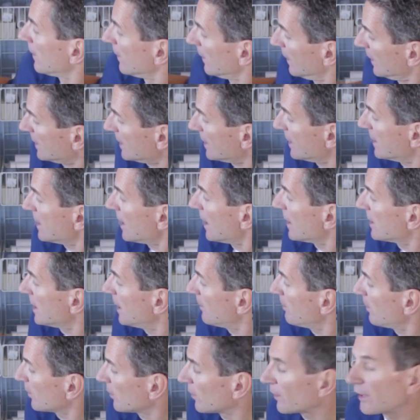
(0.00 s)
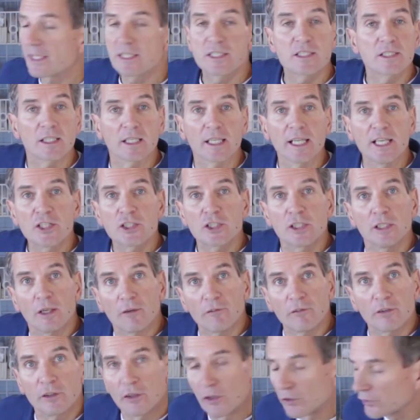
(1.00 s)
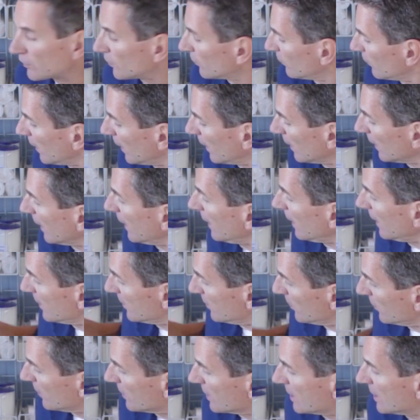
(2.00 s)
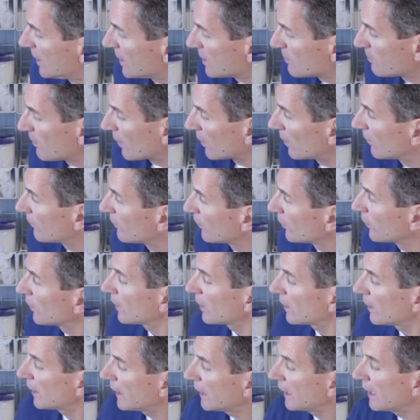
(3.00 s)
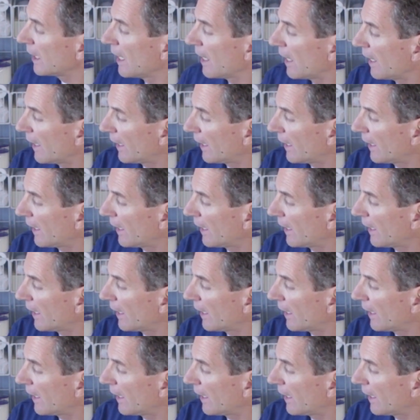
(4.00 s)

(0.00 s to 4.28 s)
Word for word: This is a typical installation of an ultraviolet light. As you can see, it's mounted vertically.